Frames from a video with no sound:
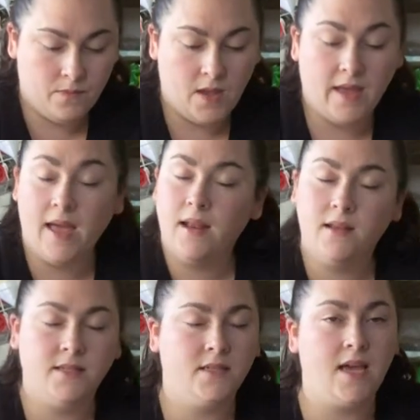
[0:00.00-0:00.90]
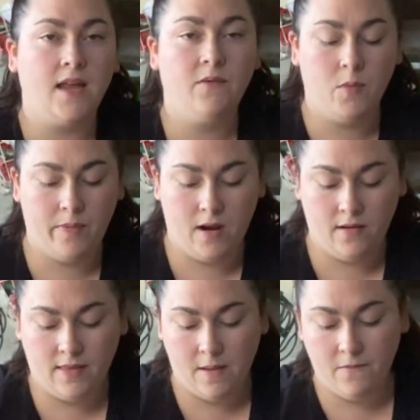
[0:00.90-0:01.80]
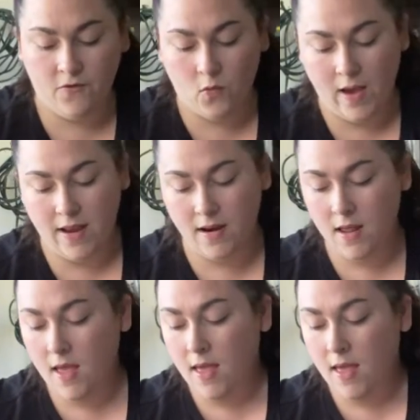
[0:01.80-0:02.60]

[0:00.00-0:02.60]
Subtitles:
again, it's kind of preparing them for when